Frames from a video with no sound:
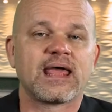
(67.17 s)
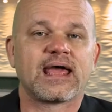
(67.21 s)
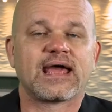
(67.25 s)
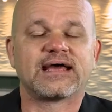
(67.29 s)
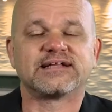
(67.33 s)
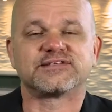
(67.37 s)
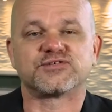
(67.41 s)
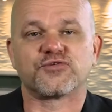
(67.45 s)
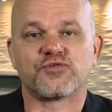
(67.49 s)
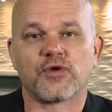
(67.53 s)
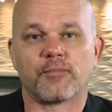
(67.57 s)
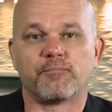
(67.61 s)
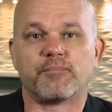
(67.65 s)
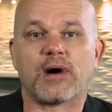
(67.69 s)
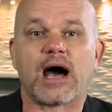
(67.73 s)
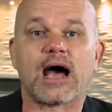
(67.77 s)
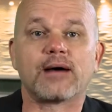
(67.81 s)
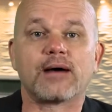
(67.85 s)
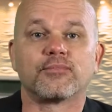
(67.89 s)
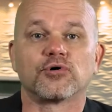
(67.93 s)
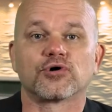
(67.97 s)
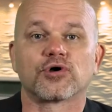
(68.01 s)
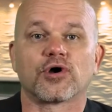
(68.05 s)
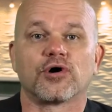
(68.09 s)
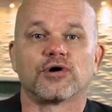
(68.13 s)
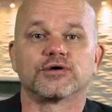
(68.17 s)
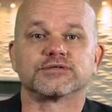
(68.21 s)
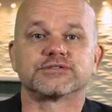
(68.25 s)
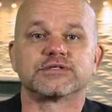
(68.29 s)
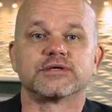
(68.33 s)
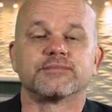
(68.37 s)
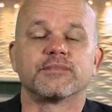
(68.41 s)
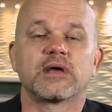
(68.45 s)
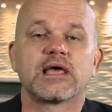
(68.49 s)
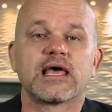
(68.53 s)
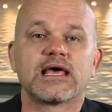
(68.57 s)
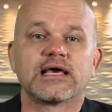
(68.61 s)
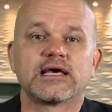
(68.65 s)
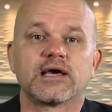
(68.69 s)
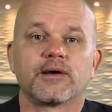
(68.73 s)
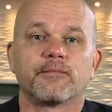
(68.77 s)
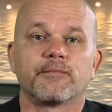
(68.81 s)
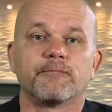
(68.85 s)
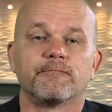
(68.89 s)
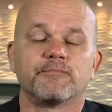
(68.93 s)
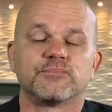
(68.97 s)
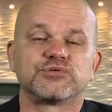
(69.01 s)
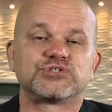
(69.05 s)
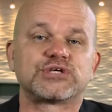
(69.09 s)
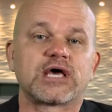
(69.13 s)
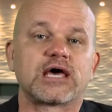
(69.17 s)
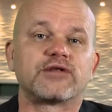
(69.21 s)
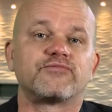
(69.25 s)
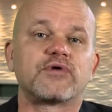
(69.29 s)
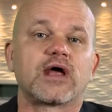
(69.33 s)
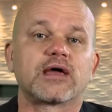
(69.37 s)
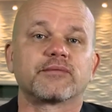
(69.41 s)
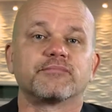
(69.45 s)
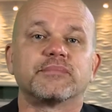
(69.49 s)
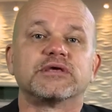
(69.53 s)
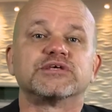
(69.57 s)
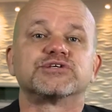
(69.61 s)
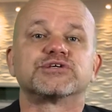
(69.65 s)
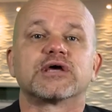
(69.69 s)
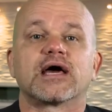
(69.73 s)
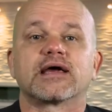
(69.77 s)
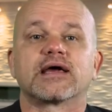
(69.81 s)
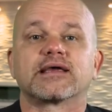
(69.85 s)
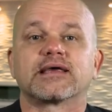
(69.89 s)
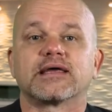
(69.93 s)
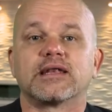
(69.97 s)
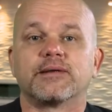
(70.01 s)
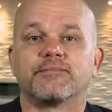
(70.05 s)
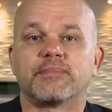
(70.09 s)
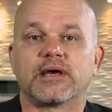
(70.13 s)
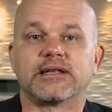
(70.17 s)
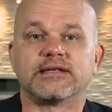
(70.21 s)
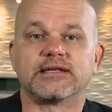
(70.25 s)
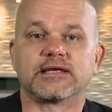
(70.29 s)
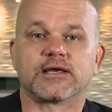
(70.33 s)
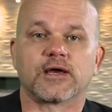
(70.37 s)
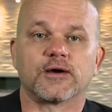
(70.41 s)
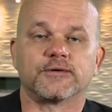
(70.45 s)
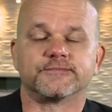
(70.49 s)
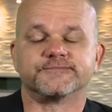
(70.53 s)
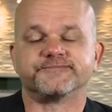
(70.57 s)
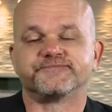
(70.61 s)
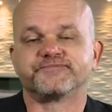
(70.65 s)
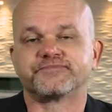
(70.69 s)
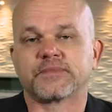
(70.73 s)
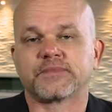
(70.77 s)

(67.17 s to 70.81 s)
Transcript: And so the Bible calls them Shadrach, Meshach, and Abednego.